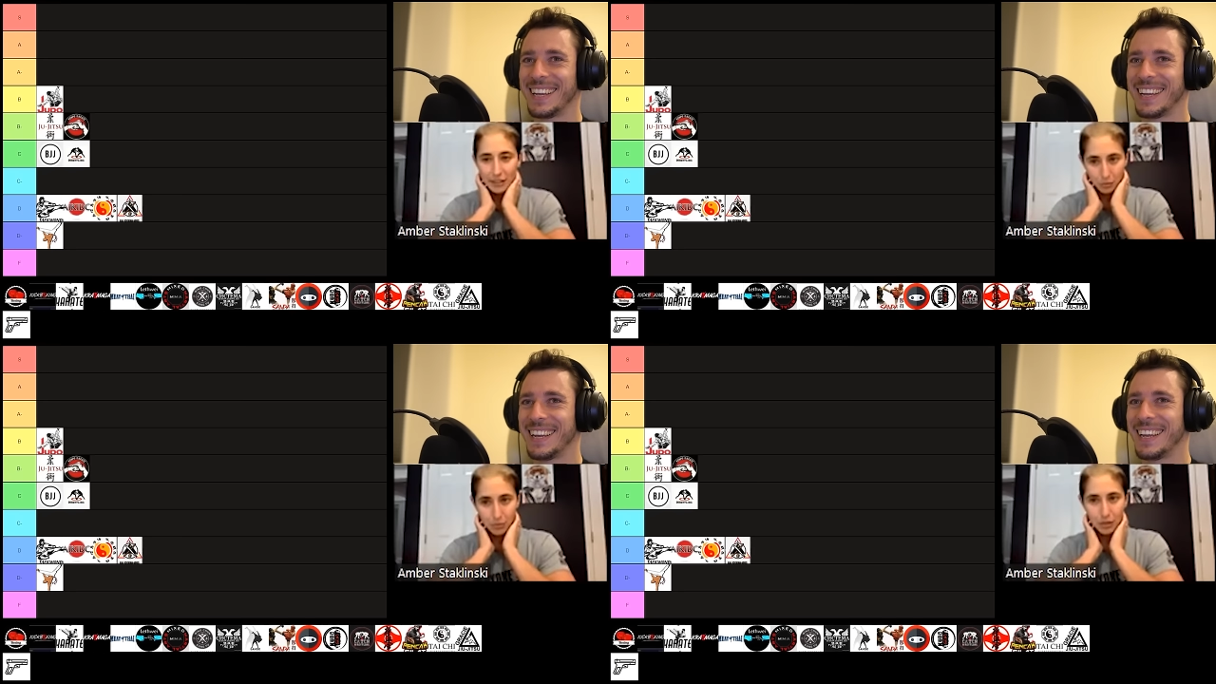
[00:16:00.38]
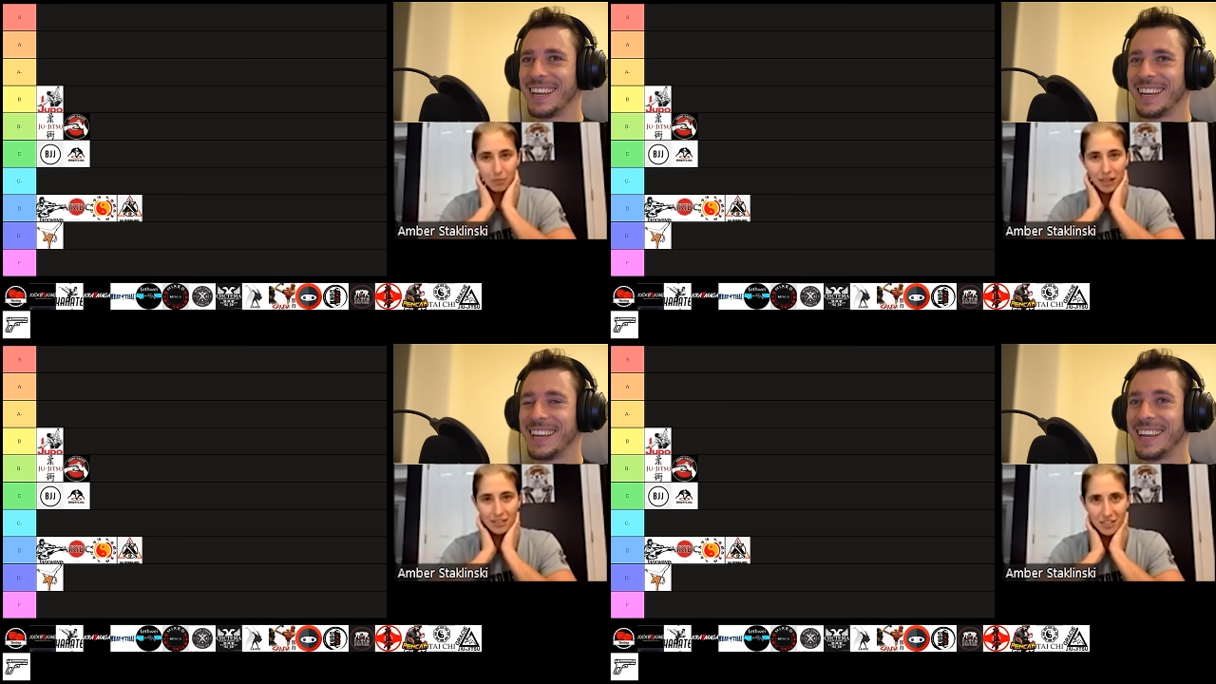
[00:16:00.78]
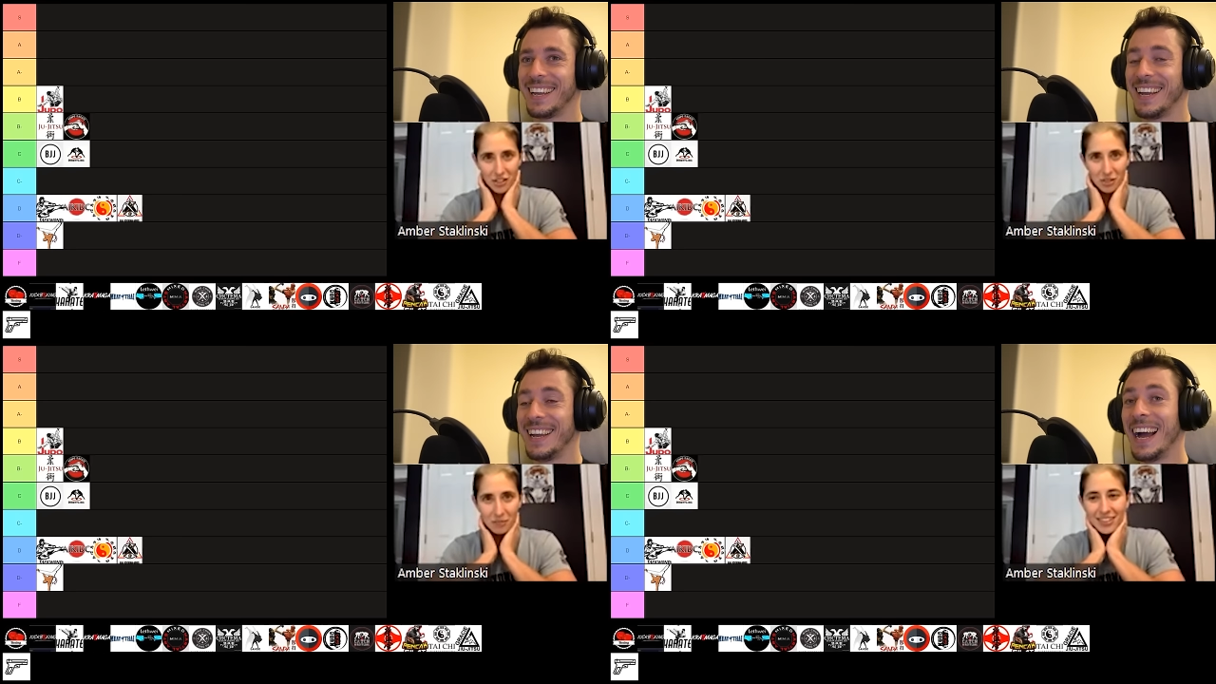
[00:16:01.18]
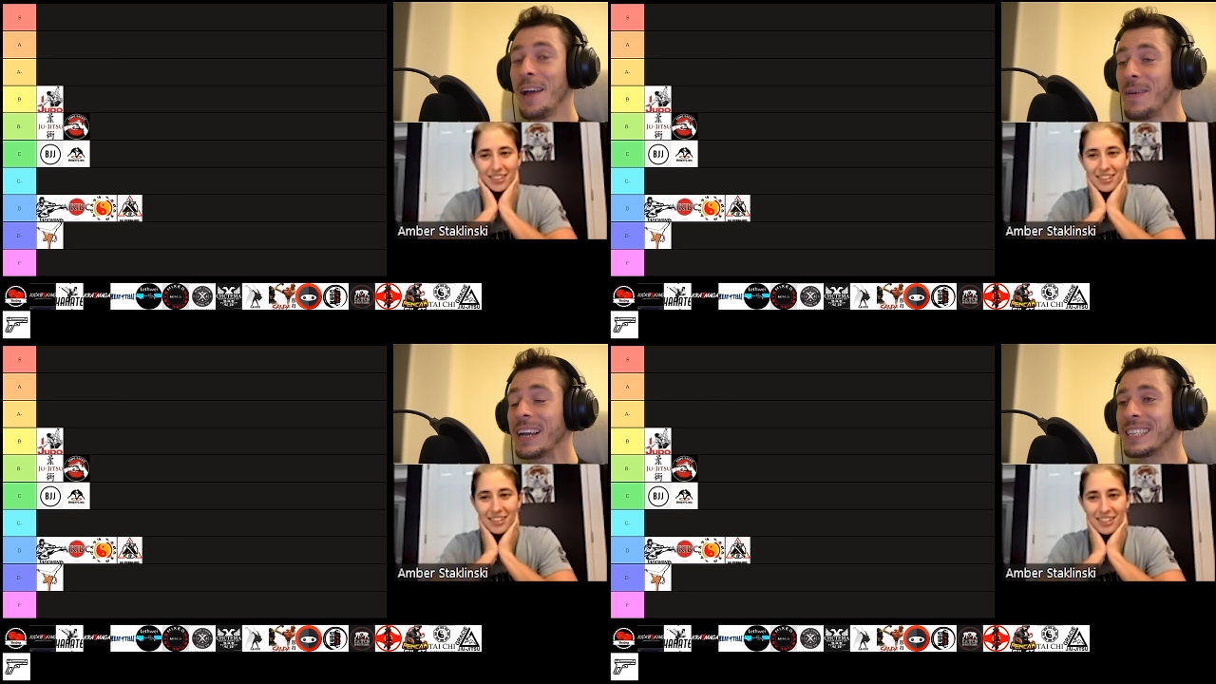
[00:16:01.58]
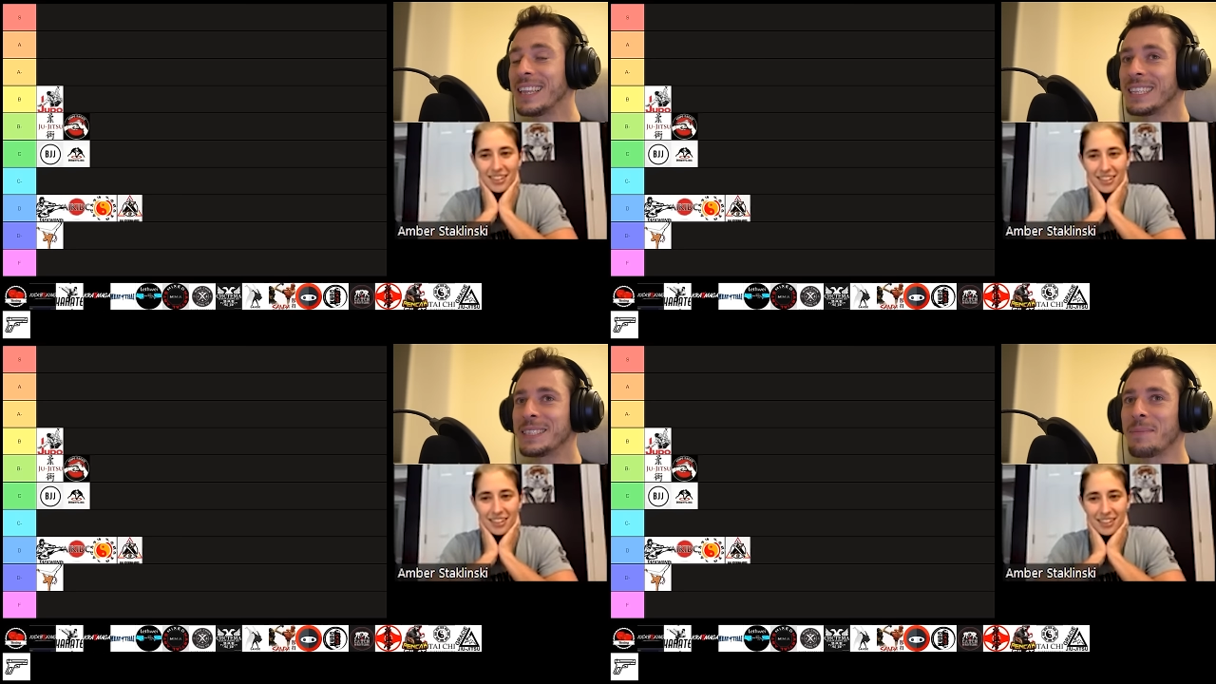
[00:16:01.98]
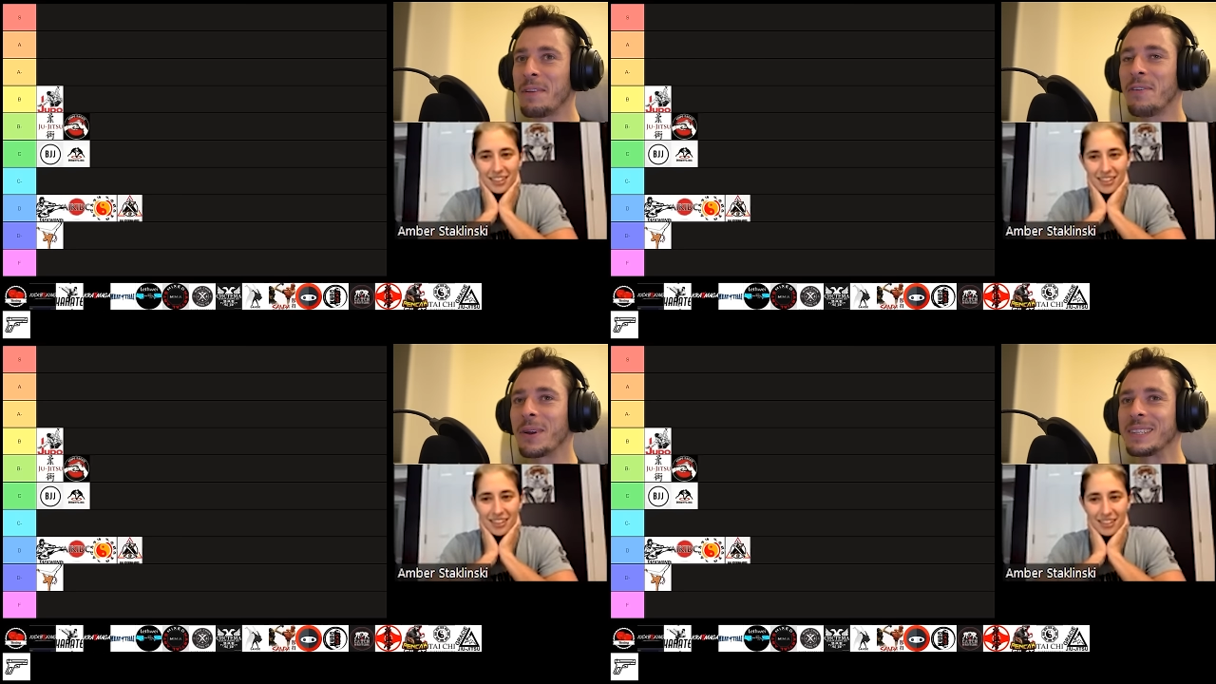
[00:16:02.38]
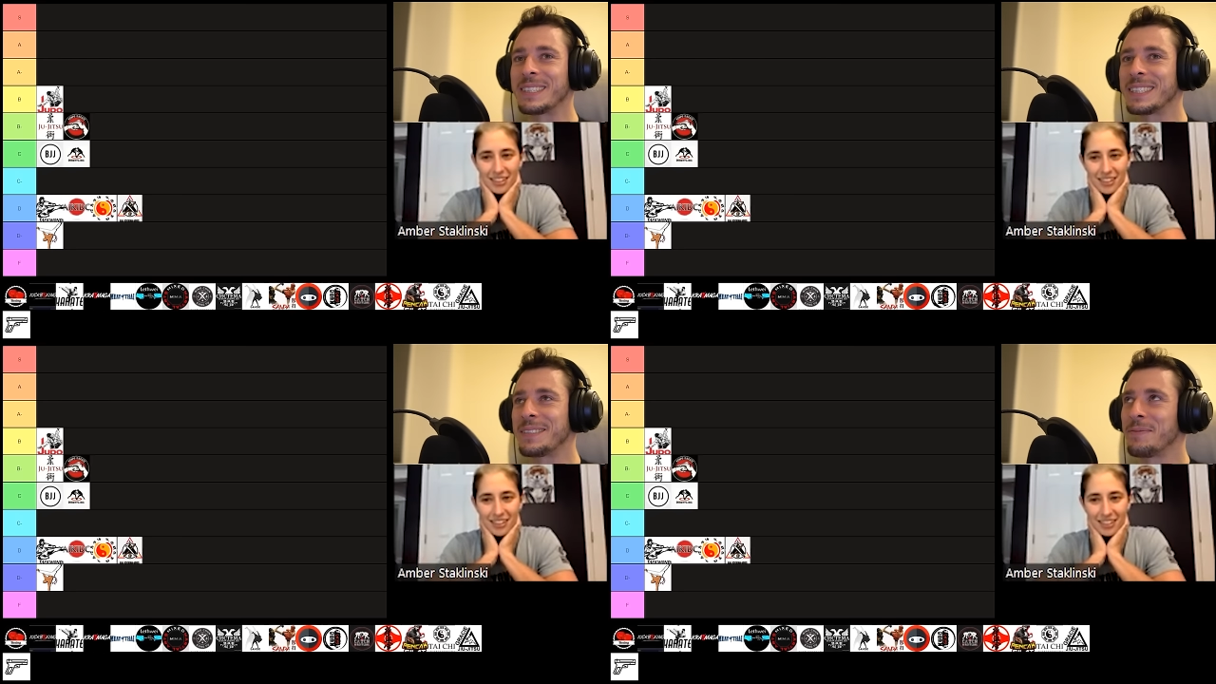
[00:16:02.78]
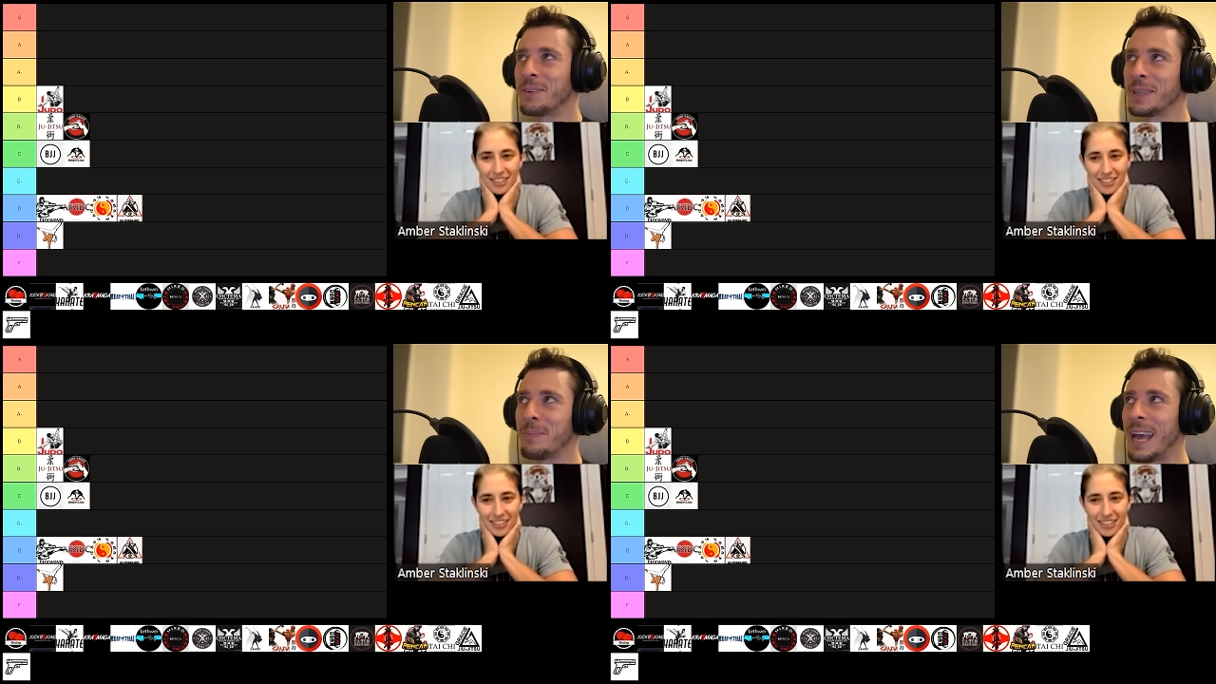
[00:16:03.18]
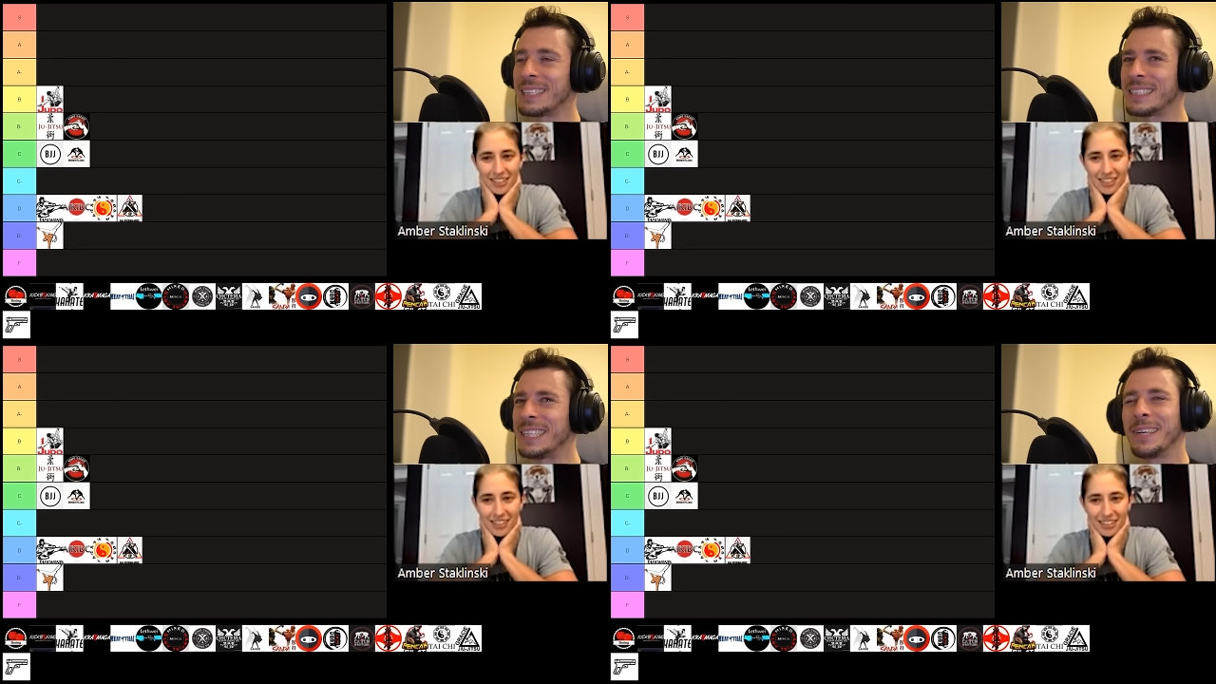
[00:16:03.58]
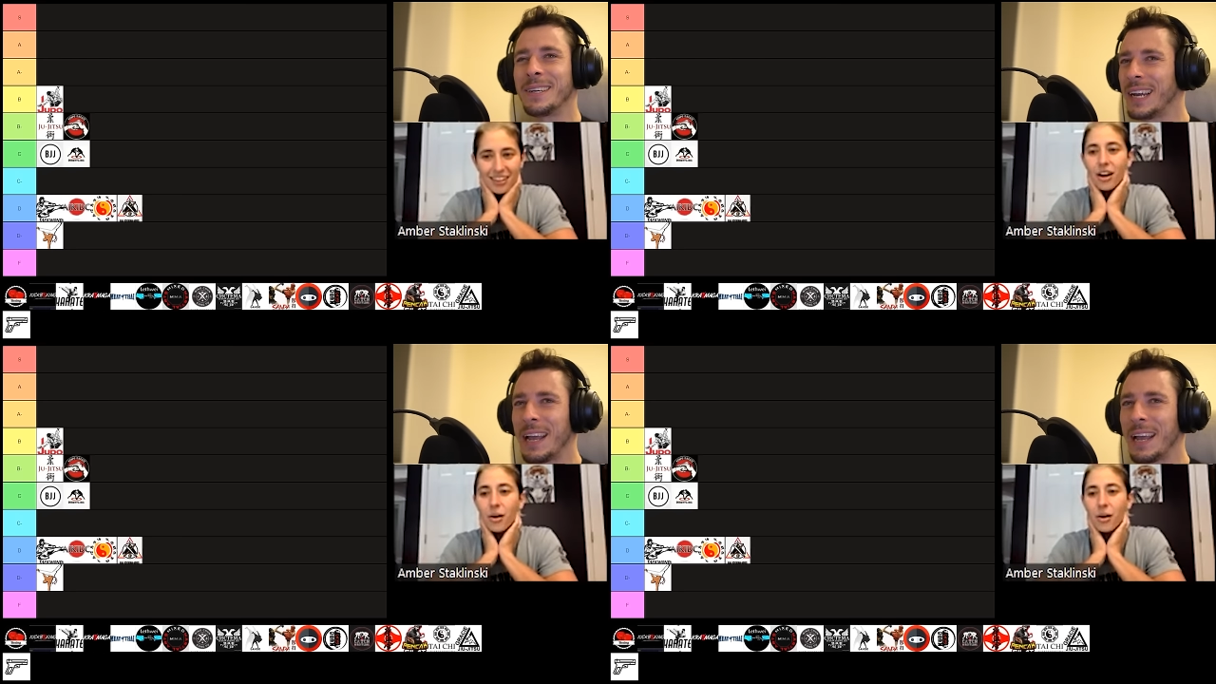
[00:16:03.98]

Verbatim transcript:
Speaker 1: a real boxing gym?
Speaker 2: I'm actually that's my focus for the past year. Oh.